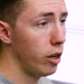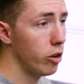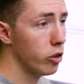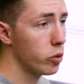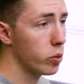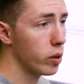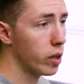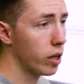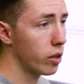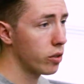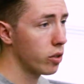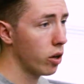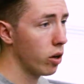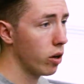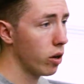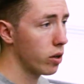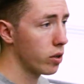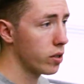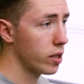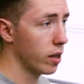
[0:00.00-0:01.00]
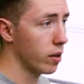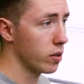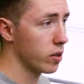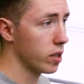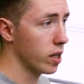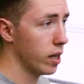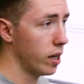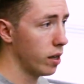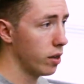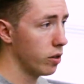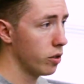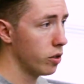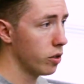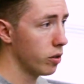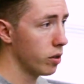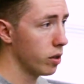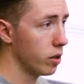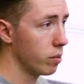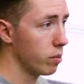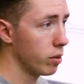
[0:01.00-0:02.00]
here's what the guitar sounds like
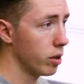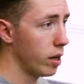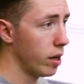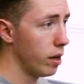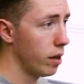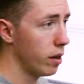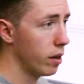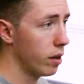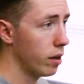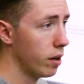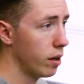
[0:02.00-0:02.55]
during the break.